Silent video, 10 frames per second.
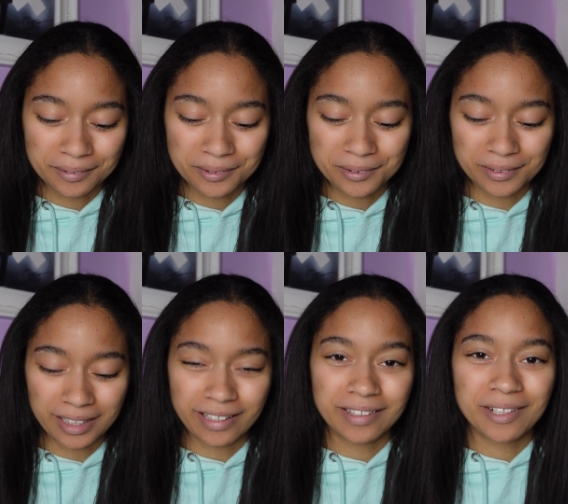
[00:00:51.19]
Ooh, I
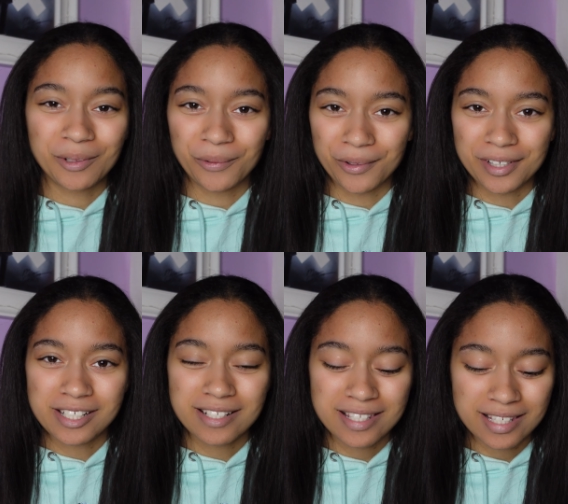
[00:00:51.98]
like the
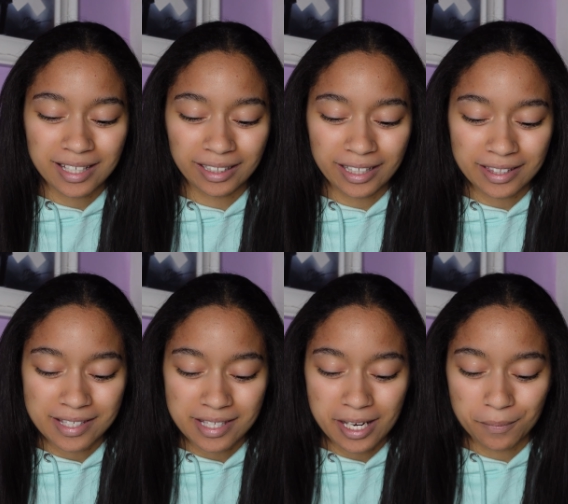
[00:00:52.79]
chords. I like
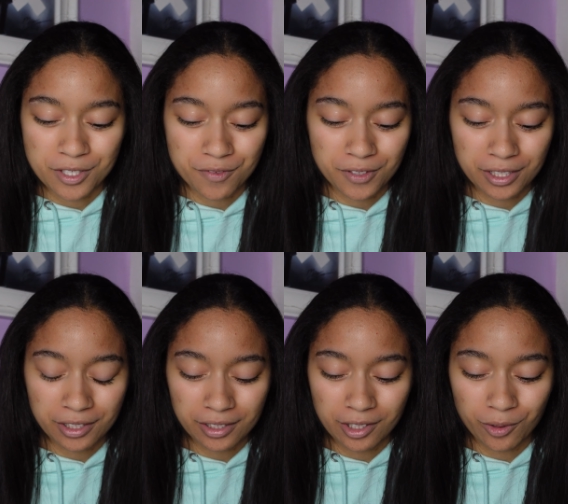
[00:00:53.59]
this
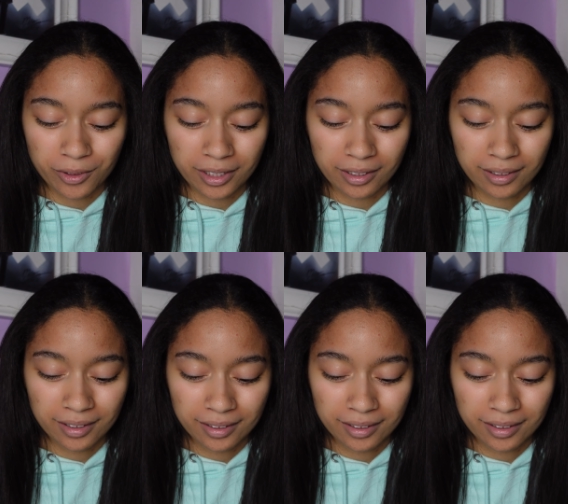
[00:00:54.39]
atmosphere going.